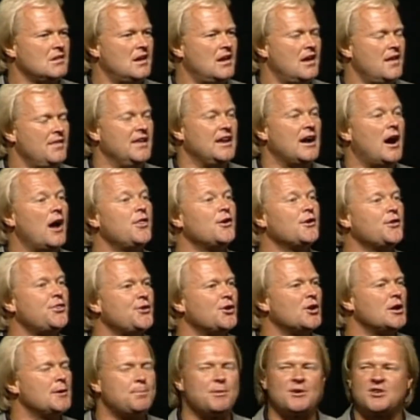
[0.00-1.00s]
the other
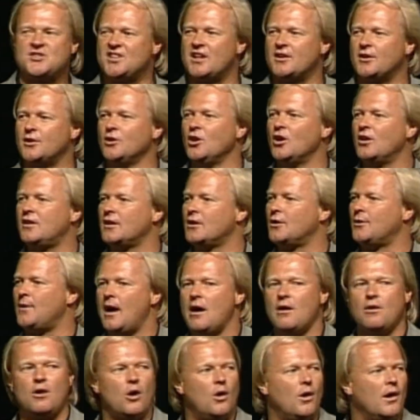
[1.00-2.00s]
30% are looking
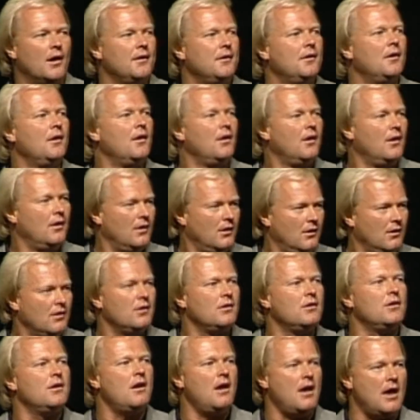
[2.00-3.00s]
around going,
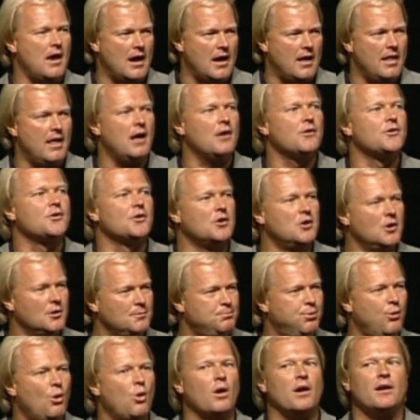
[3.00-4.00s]
yeah, that was a good
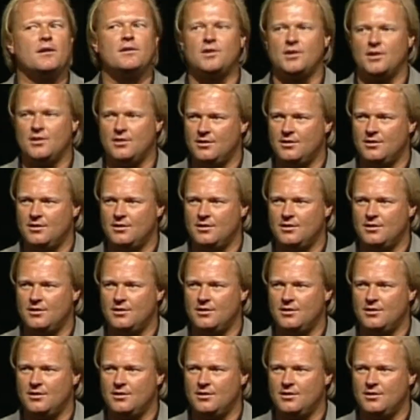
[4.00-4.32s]
point.